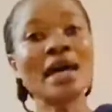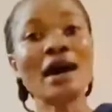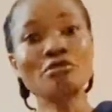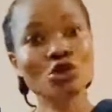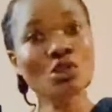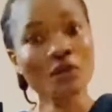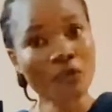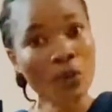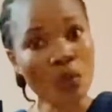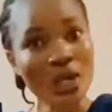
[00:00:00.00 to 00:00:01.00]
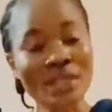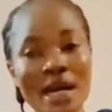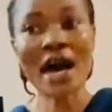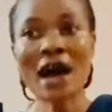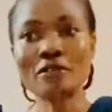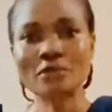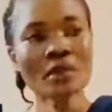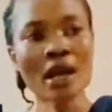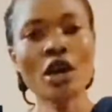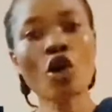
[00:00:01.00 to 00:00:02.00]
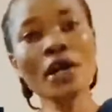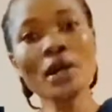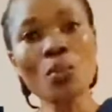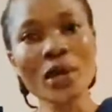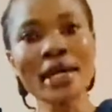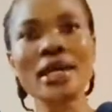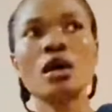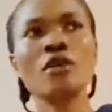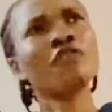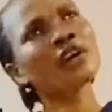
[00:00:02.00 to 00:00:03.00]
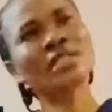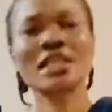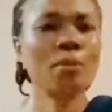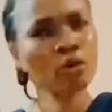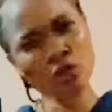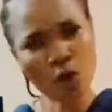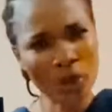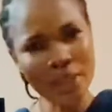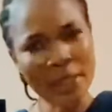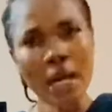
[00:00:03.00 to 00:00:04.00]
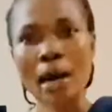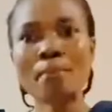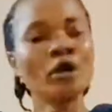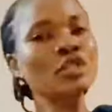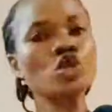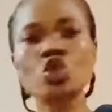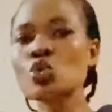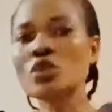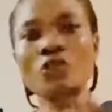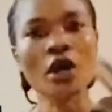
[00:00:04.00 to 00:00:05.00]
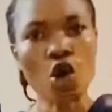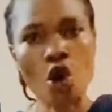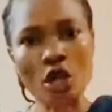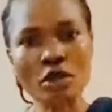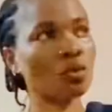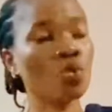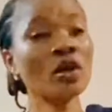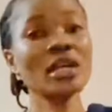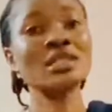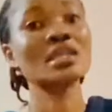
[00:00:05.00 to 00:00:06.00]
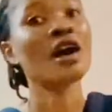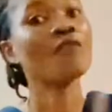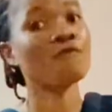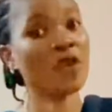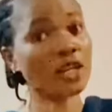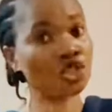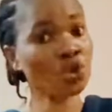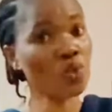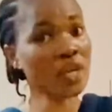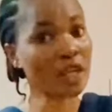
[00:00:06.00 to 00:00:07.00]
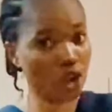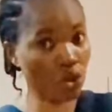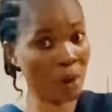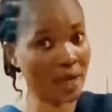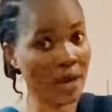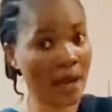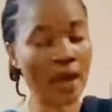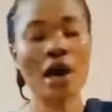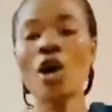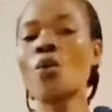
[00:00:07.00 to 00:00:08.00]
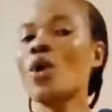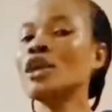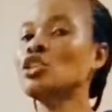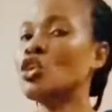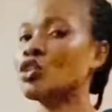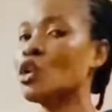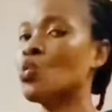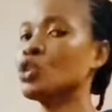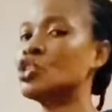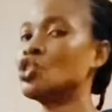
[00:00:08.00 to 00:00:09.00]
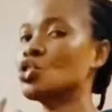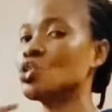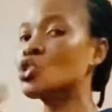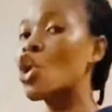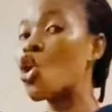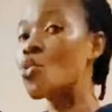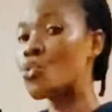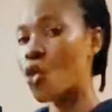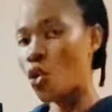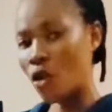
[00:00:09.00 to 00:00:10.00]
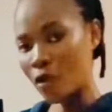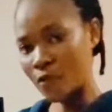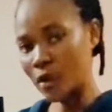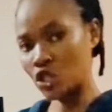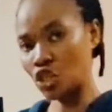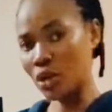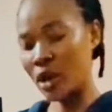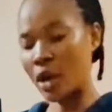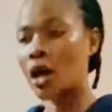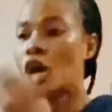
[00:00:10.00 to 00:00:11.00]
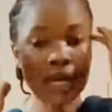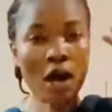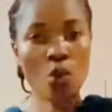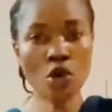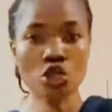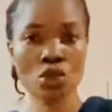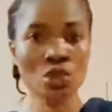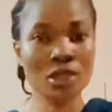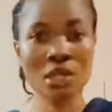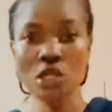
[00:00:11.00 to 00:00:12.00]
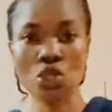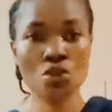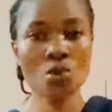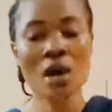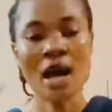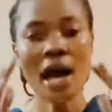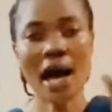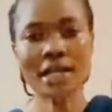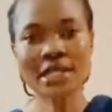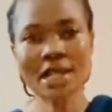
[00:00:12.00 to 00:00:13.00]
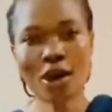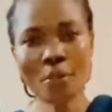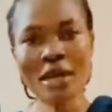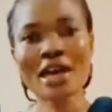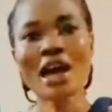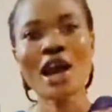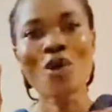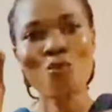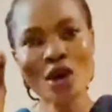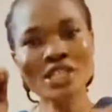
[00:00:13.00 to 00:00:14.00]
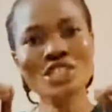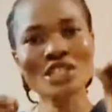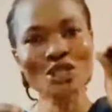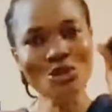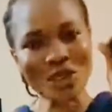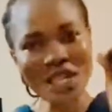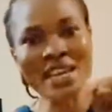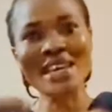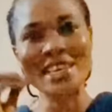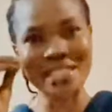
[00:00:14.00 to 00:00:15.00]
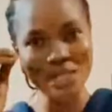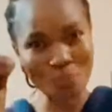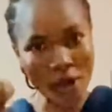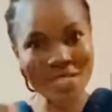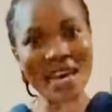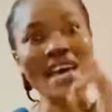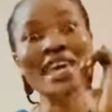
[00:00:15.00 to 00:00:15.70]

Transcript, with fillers: I have two different wigs. I have a coily wig. In fact, they're both coily, but two different coils. One is factory wig human hair, while the other one is just raw virgin hair. I want you to see the two and tell me which you think is better